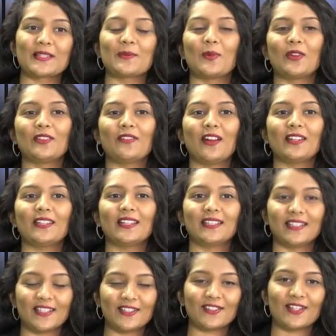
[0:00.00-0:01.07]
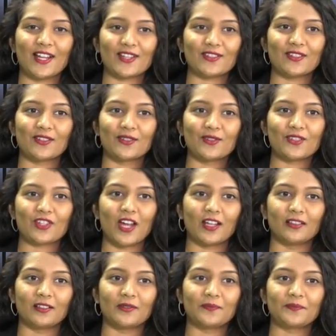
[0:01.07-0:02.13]
Simoni Vani at the International News
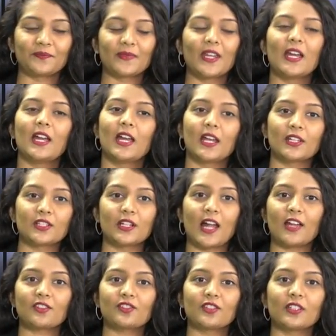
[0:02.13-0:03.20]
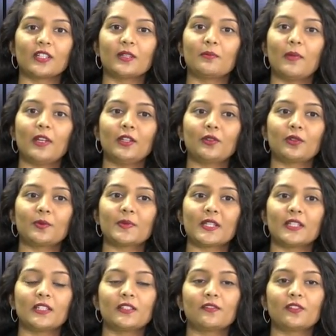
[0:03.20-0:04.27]
Channel. Internationally, many groups and
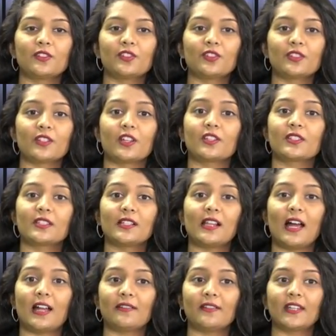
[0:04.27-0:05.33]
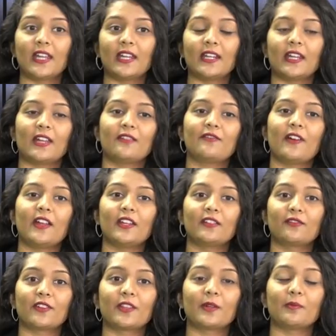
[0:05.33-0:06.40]
individuals are still advocating and fighting
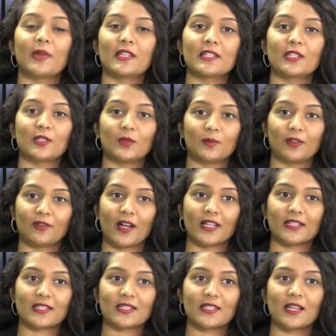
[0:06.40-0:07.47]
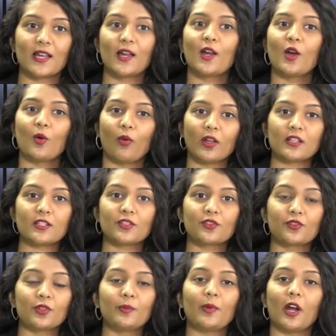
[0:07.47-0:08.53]
for their basic human rights. One such
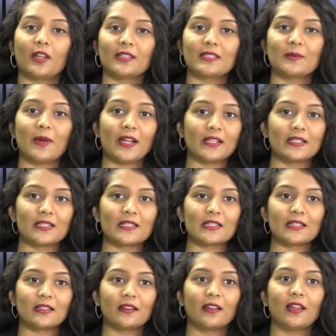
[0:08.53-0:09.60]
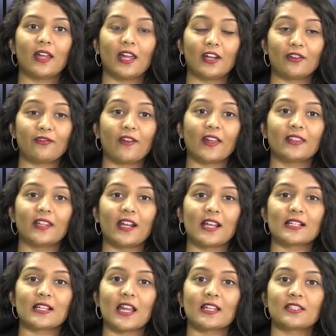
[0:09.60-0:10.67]
group are the Tibetans. In a fight that
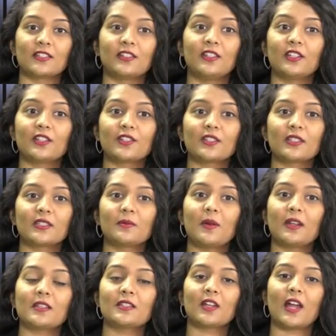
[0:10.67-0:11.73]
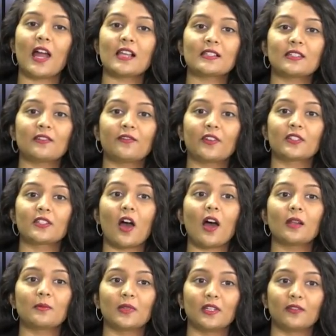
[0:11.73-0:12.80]
has lasted years, Tibetans are asking for
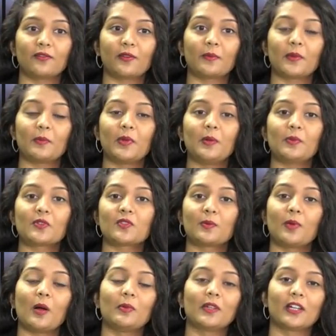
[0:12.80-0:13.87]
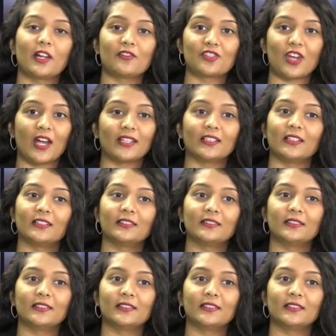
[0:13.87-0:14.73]
autonomy from the People's Republic of China.